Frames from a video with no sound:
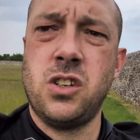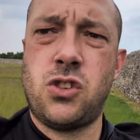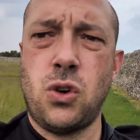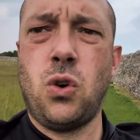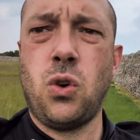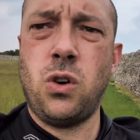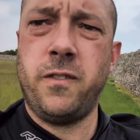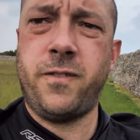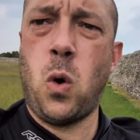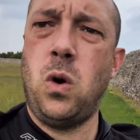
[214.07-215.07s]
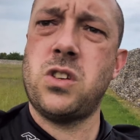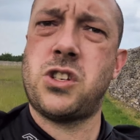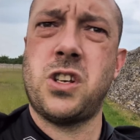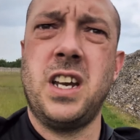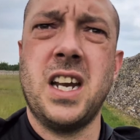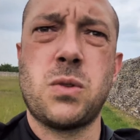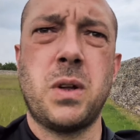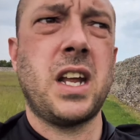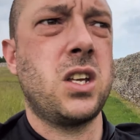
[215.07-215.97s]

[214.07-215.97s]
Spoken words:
shore forts, I think that's what they